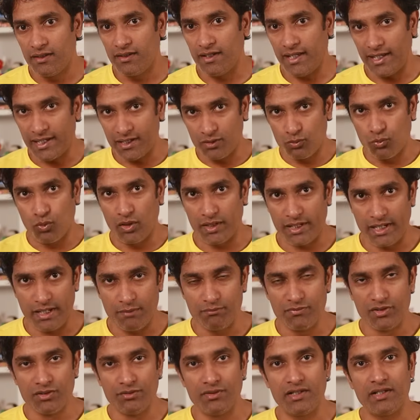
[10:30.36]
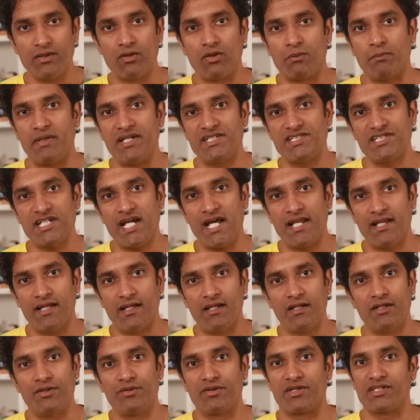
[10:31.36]
like what I'm doing on my
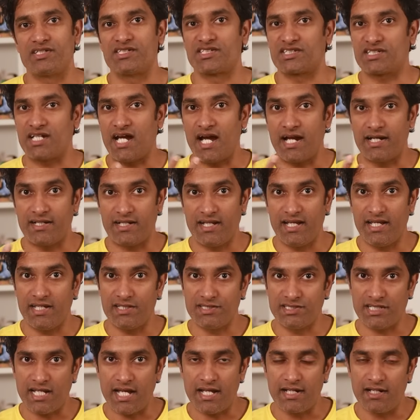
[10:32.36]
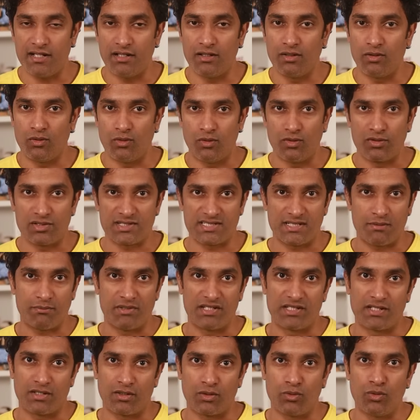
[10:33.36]
channel, you can start a channel or some
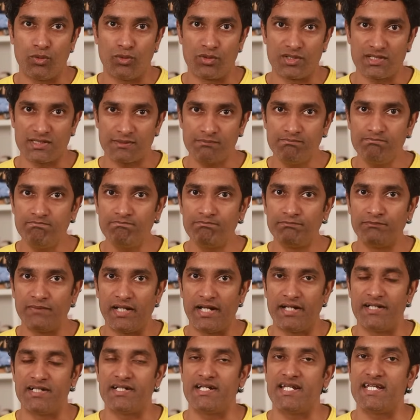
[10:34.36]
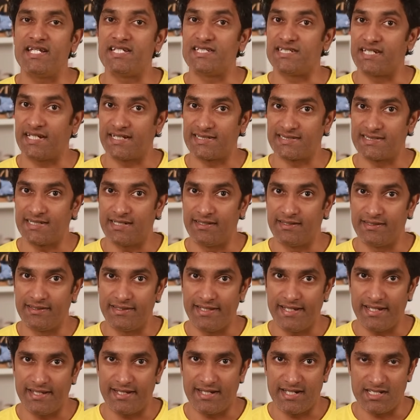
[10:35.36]
other course and teach Excel
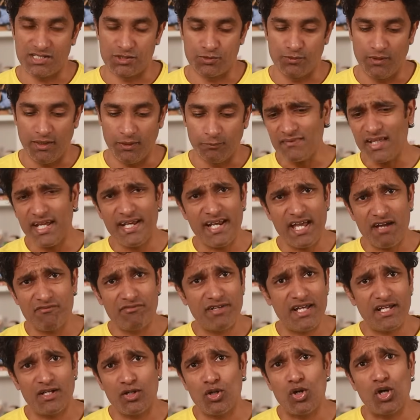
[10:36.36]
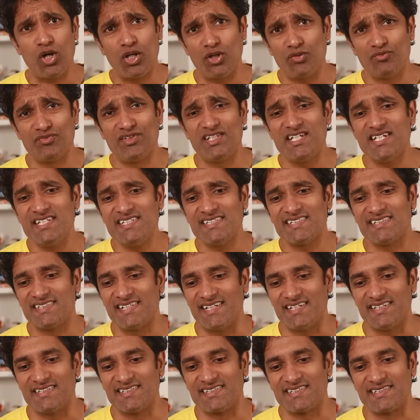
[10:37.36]
there as well. And I've done all of these
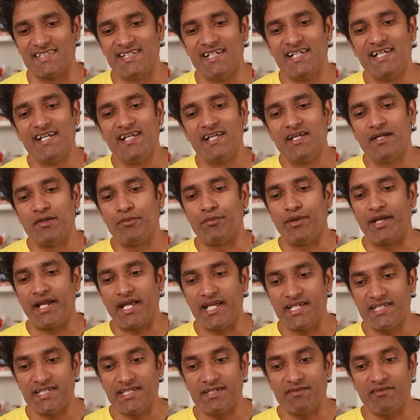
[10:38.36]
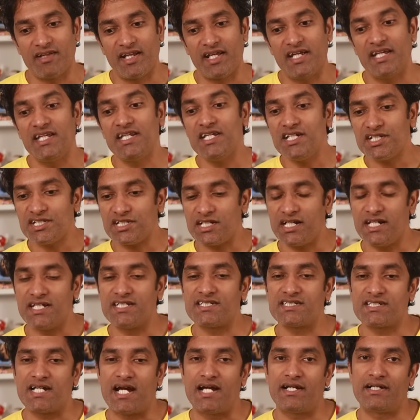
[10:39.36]
things. When I initially
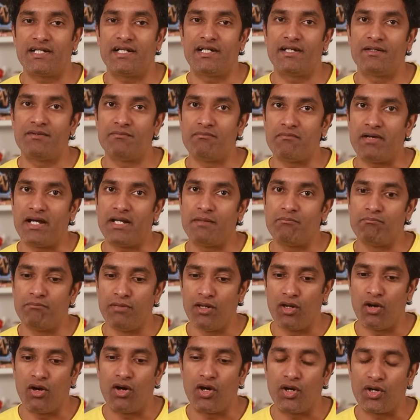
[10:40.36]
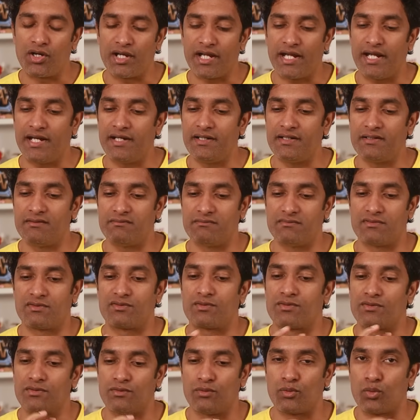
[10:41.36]
started my blog and
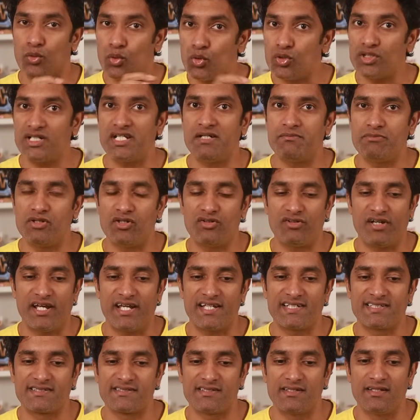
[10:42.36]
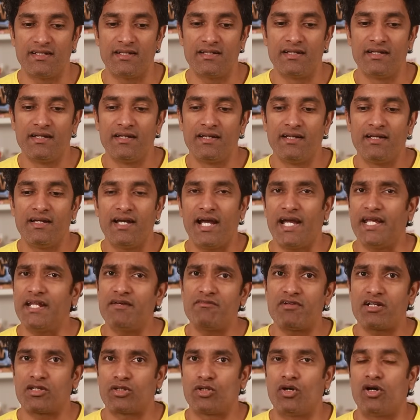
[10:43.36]
wrote about Excel, I
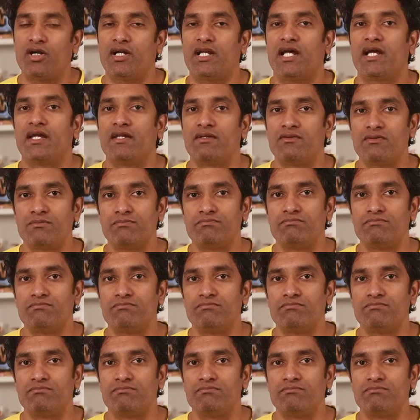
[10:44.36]
never thought I